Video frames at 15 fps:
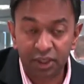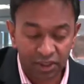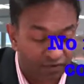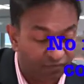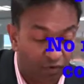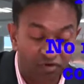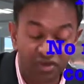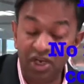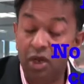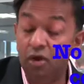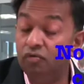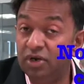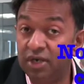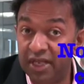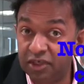You've got
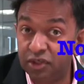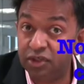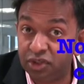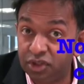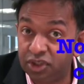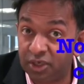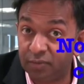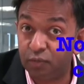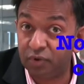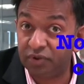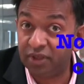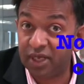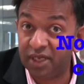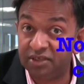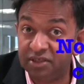no relationship with
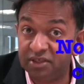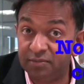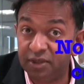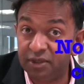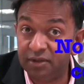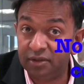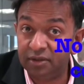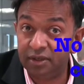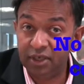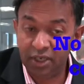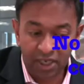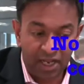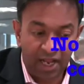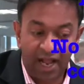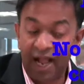the customer
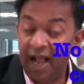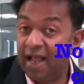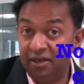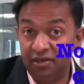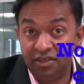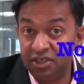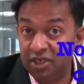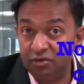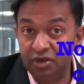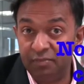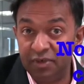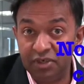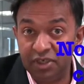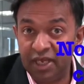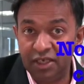and no
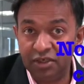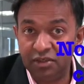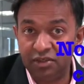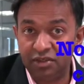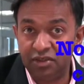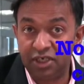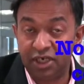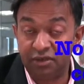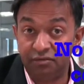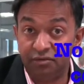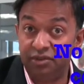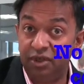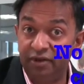communications channels.